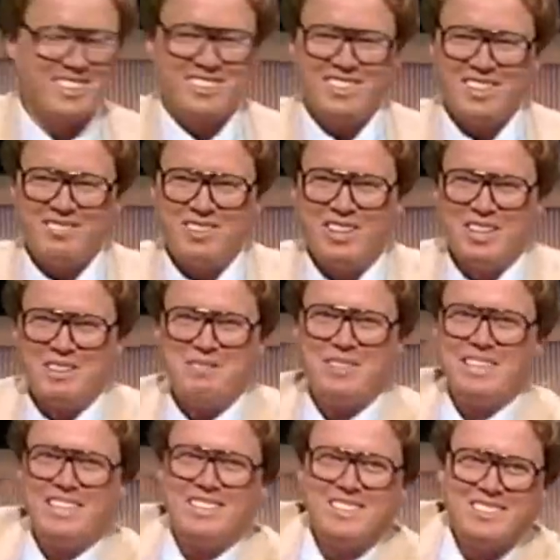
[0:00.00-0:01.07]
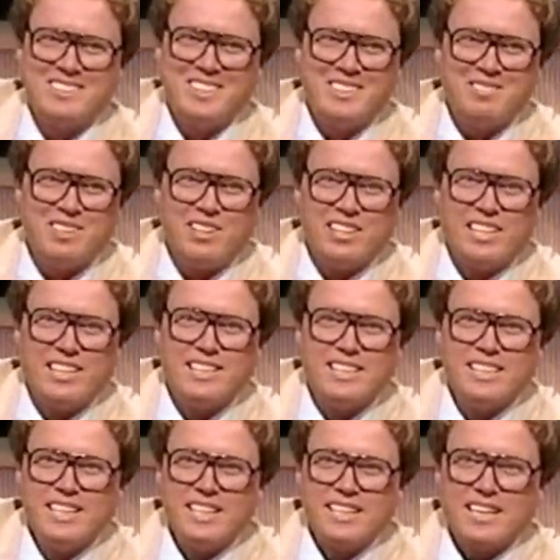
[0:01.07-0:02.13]
Let's we go. Keep rolling, Peter. Let's keep
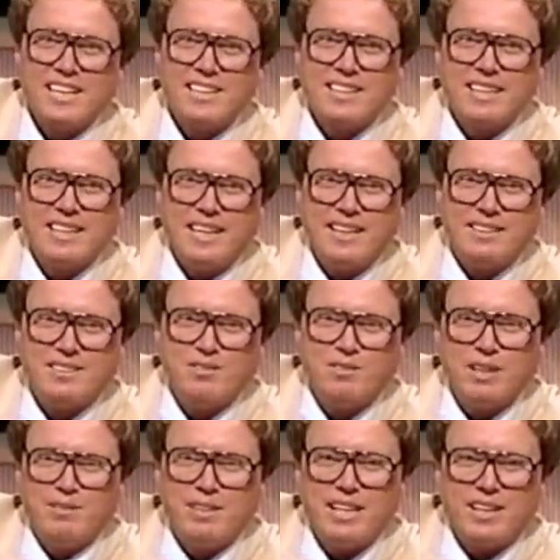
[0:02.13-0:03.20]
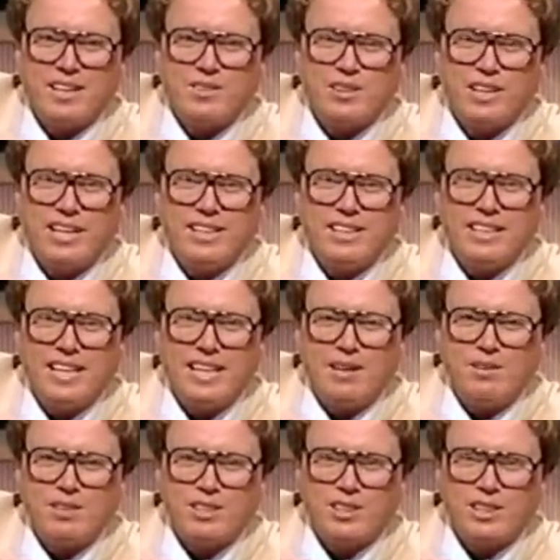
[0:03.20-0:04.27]
rolling. Got that nasty whammy out of the way, and
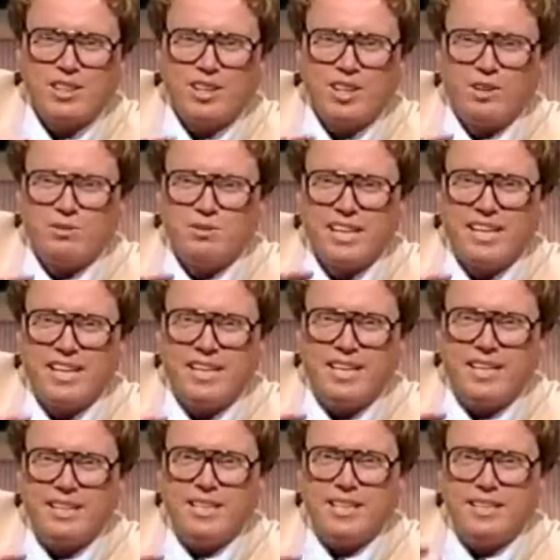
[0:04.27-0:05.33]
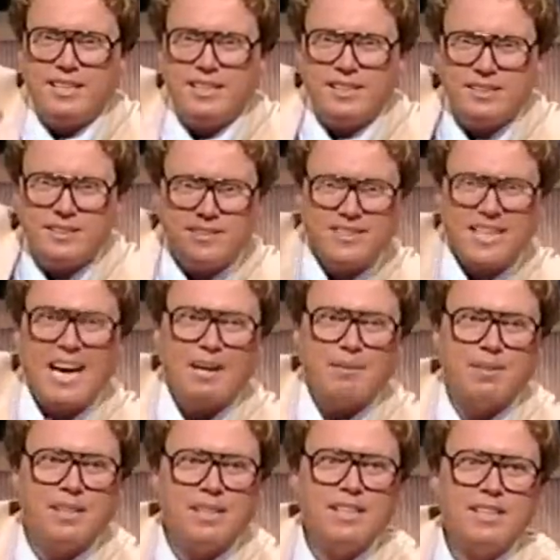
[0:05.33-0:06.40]
now we're going home. Ready? Stop.
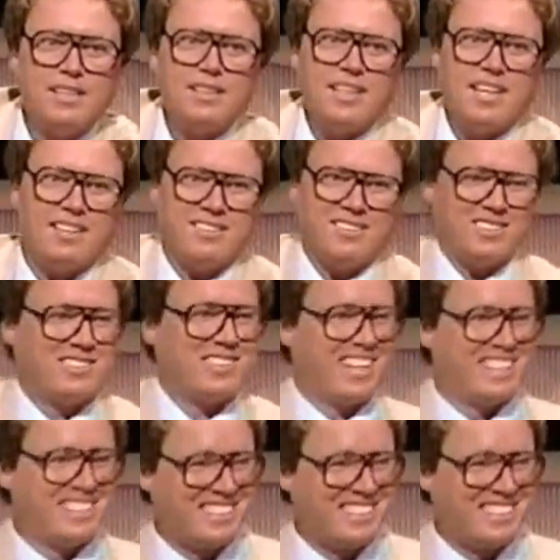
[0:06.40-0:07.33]
Stop at an exercise, exercise